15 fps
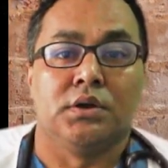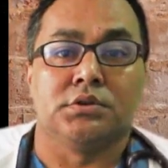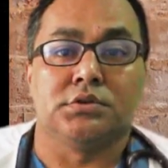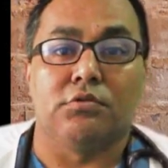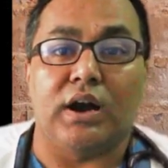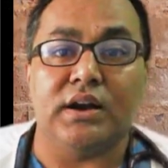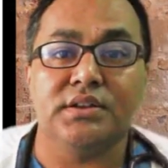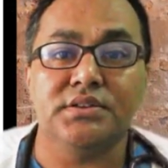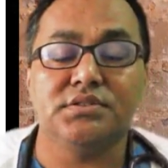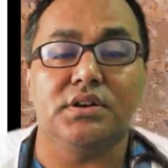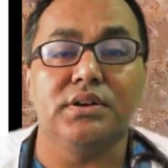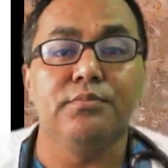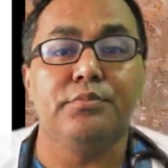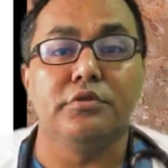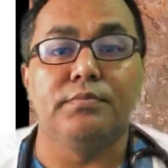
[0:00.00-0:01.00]
So what is the
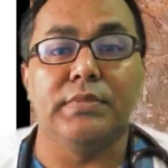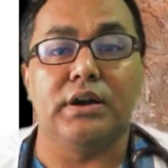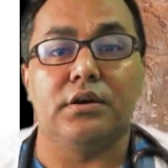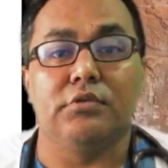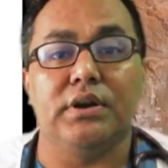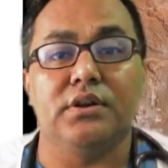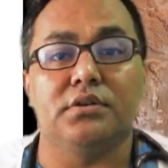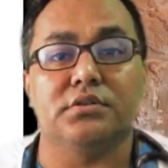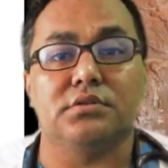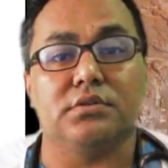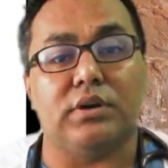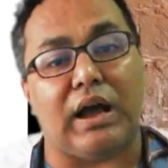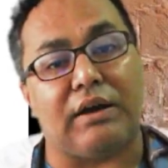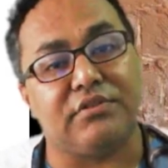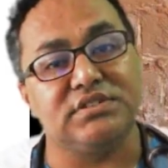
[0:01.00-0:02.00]
improvement?
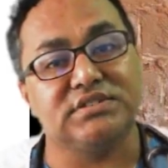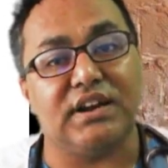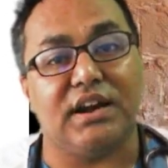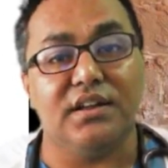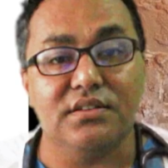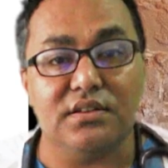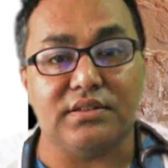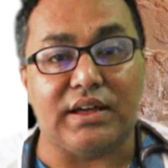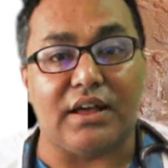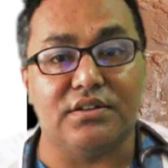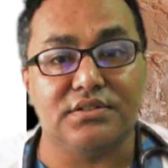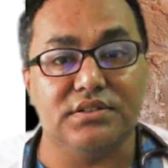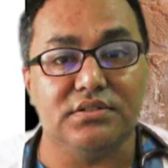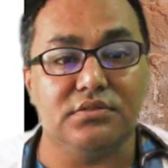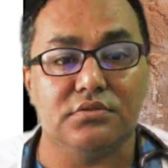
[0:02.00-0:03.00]
After starting the
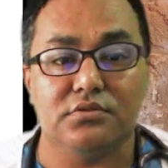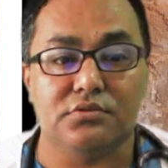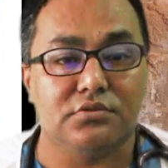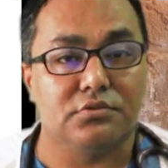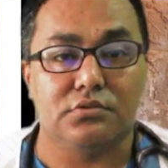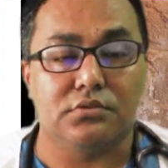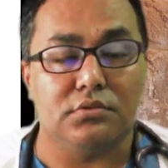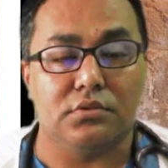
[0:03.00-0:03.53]
thyroxine,